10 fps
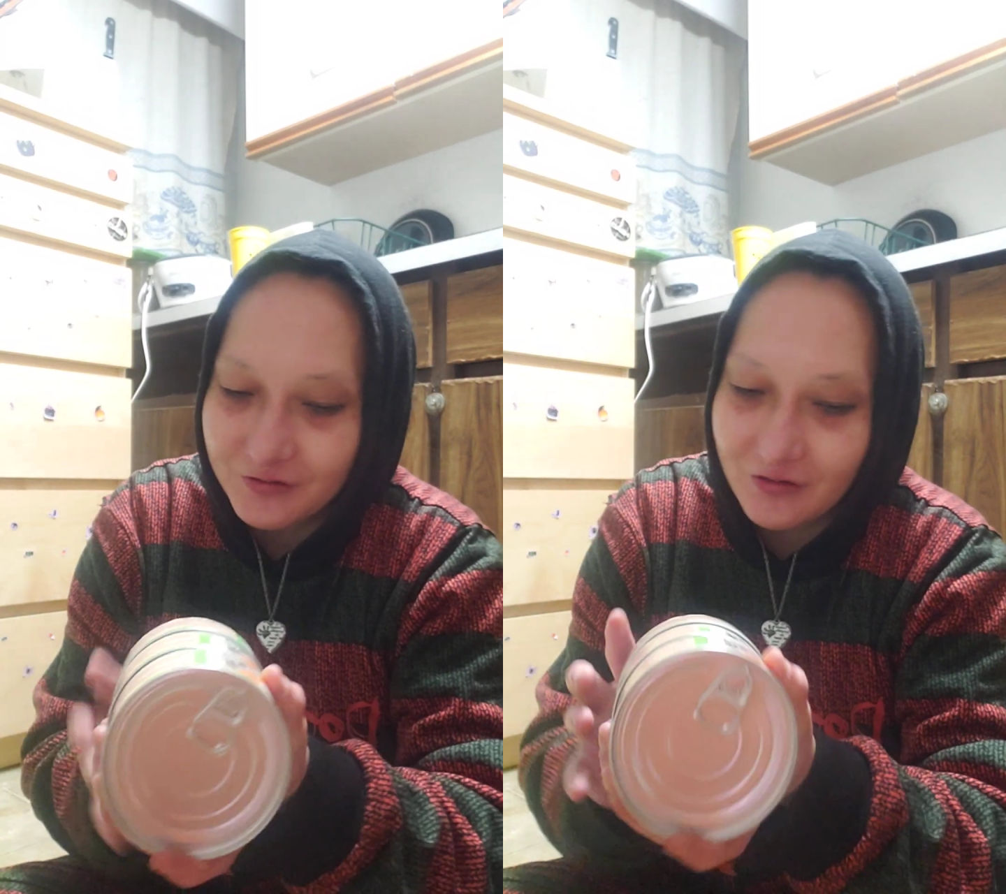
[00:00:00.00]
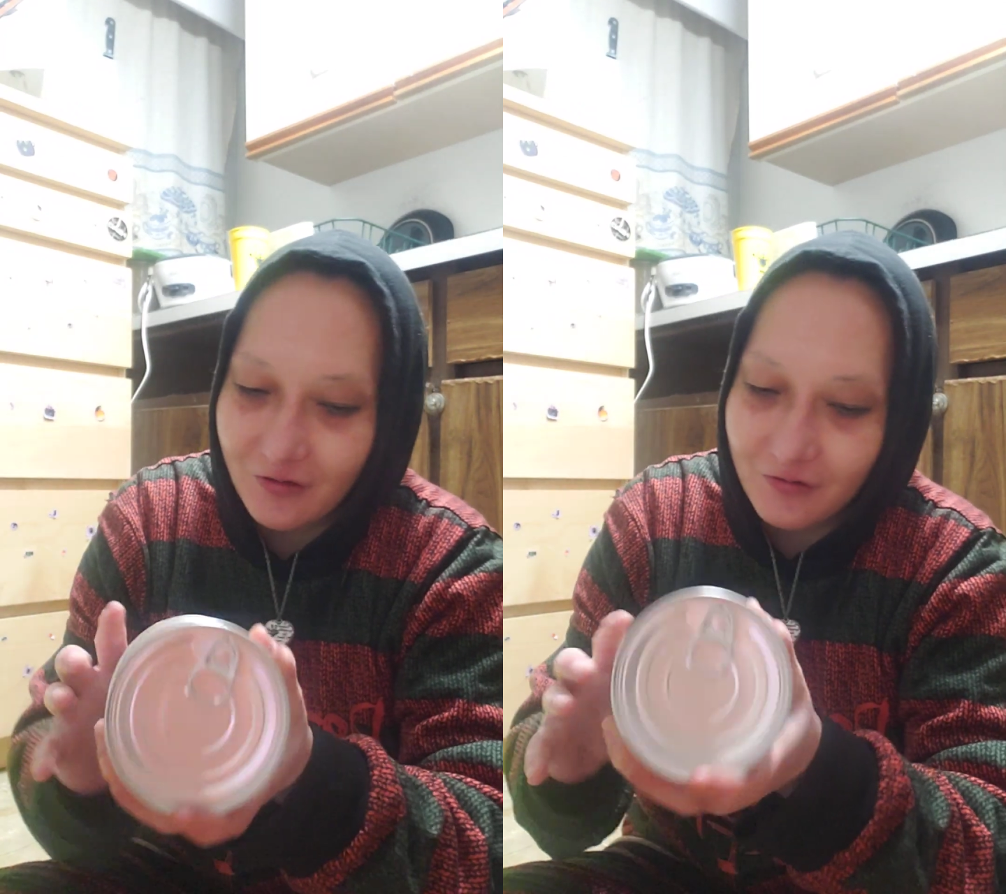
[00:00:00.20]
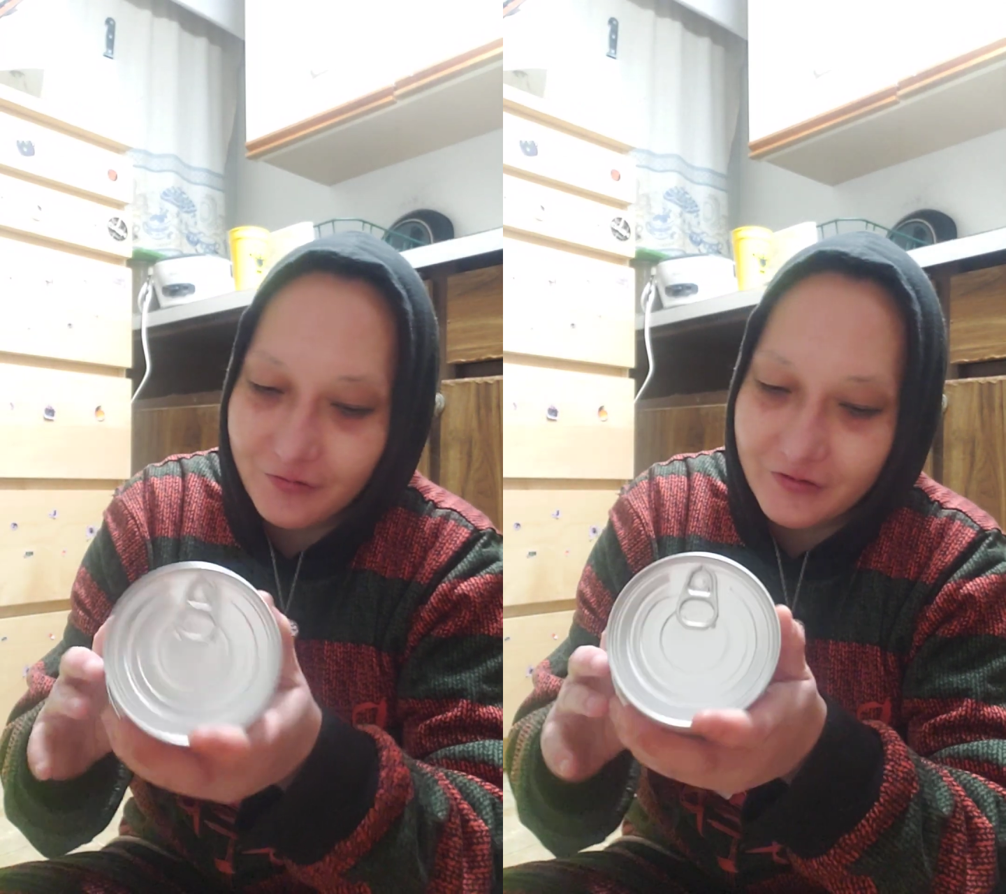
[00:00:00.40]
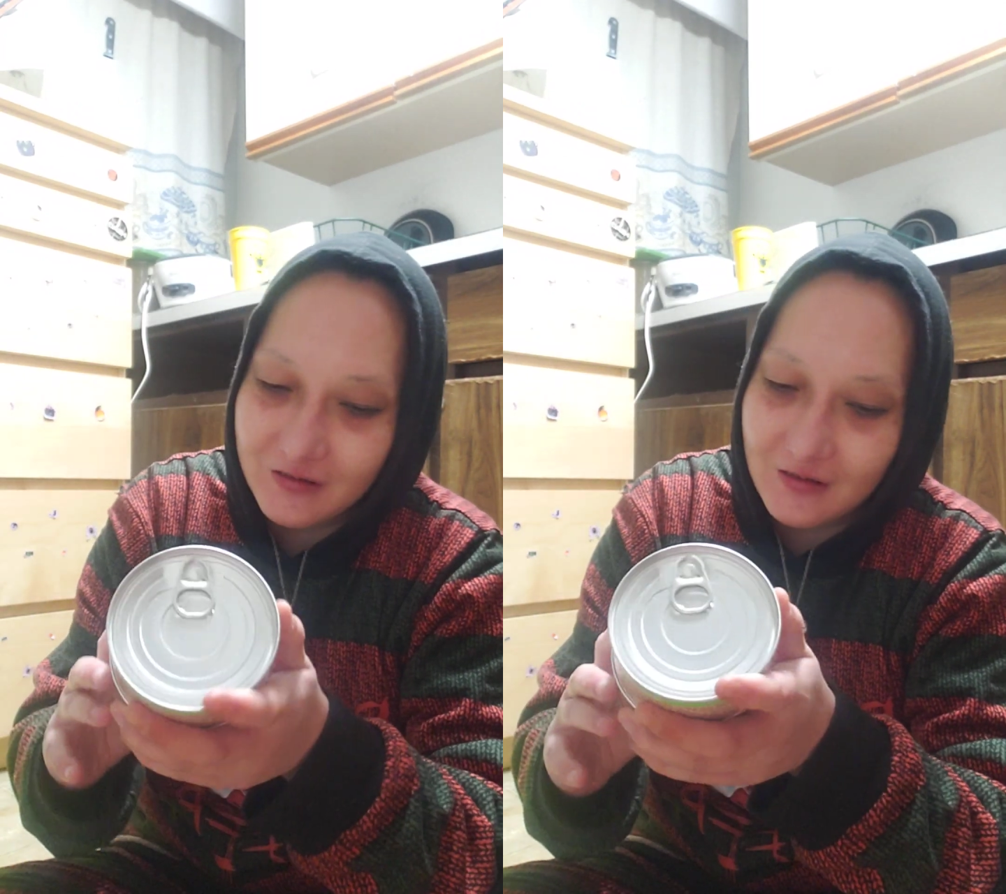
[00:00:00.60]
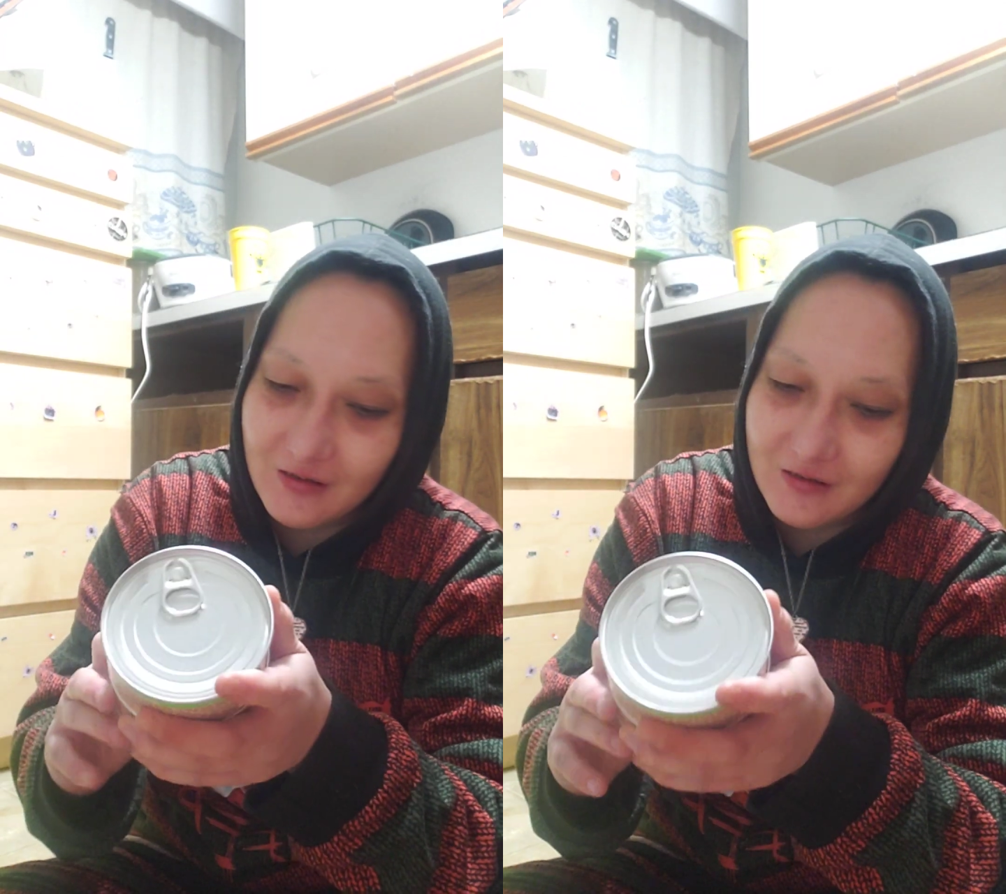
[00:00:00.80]
So
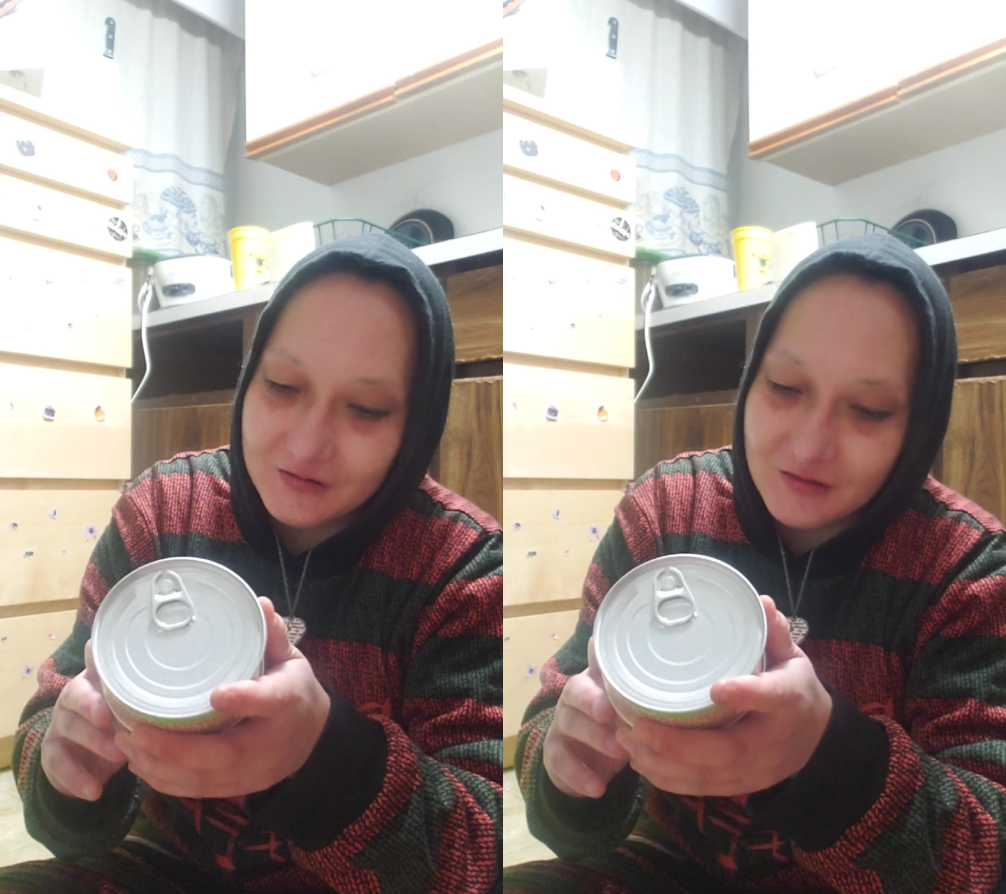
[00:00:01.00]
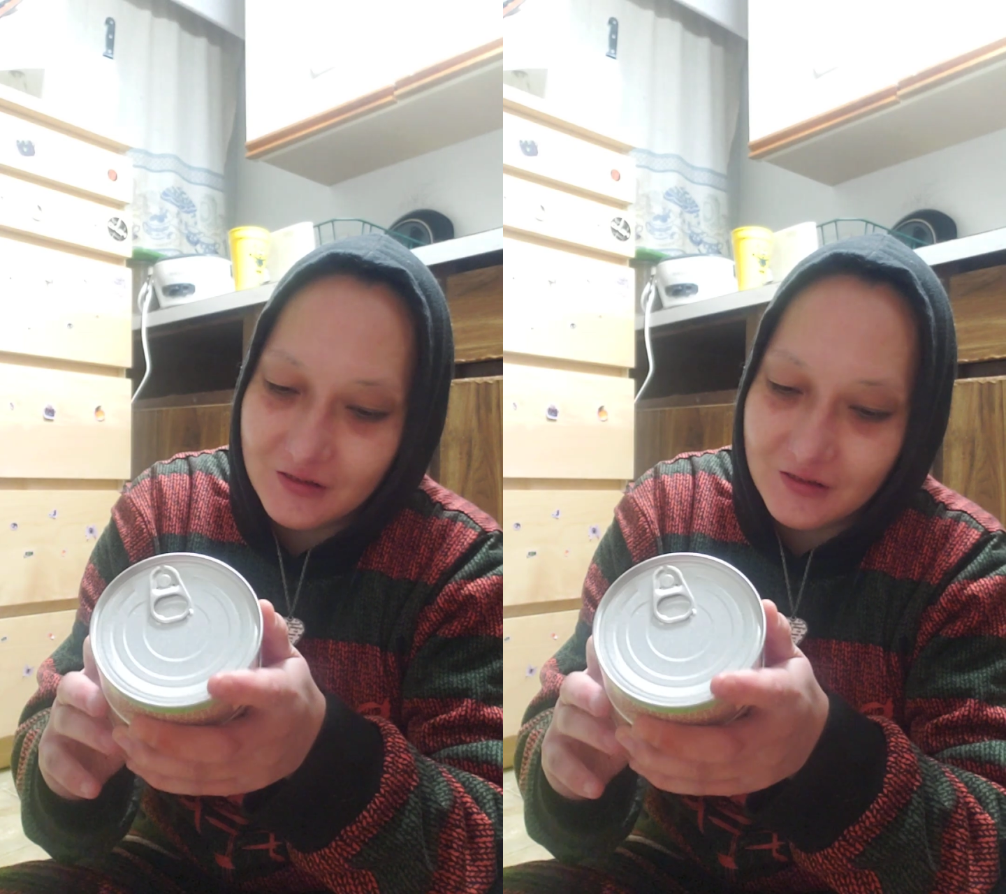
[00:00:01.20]
three cans,